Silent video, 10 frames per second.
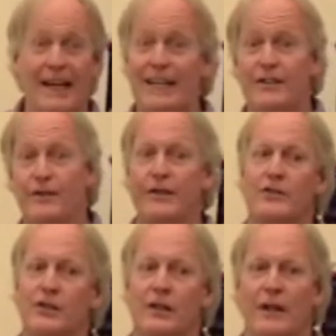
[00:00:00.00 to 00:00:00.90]
and
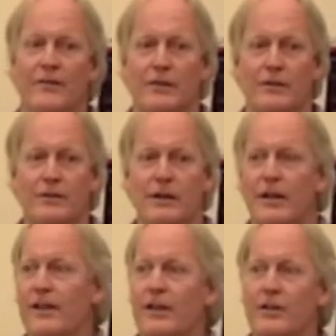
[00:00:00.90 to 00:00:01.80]
division governors
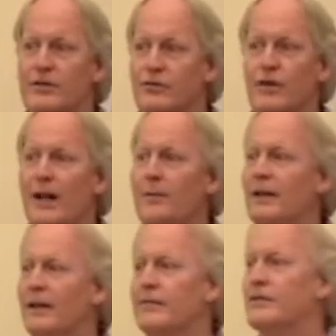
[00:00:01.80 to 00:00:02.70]
that are
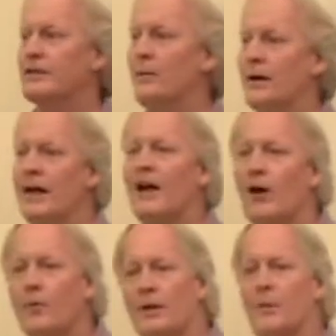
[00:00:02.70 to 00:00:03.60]
scrambling for someone to
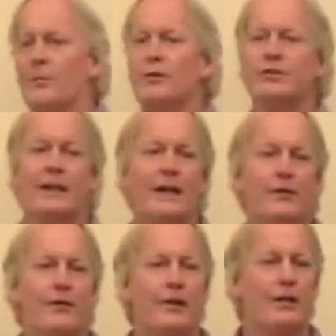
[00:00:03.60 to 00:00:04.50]
help them put
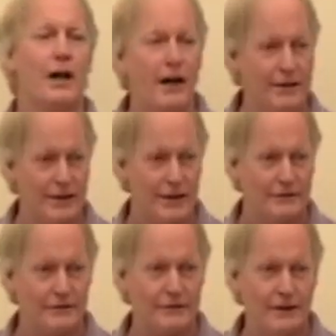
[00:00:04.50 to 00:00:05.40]
together their
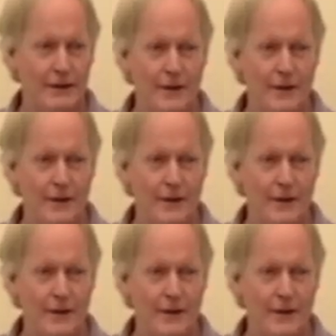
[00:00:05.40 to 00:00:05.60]
contest